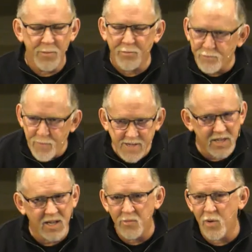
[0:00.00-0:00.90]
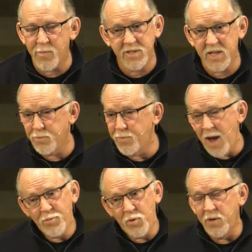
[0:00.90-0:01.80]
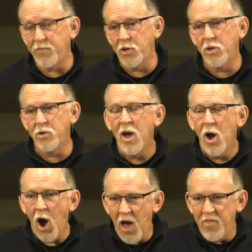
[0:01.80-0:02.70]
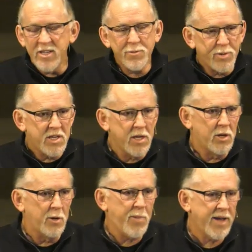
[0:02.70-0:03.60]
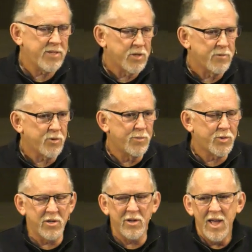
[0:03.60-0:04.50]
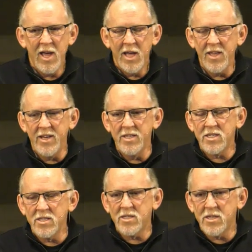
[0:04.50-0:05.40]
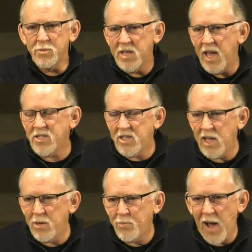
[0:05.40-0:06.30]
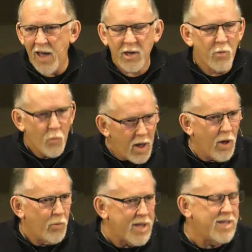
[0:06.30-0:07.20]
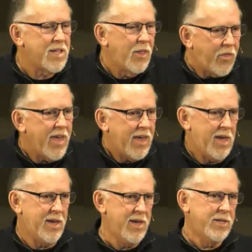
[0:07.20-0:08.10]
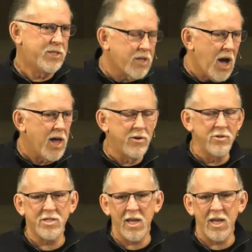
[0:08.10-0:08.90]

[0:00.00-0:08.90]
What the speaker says: It basically represents my point of view on this particular passage of Scripture that is substantiated by well-reasoned thinking scholars.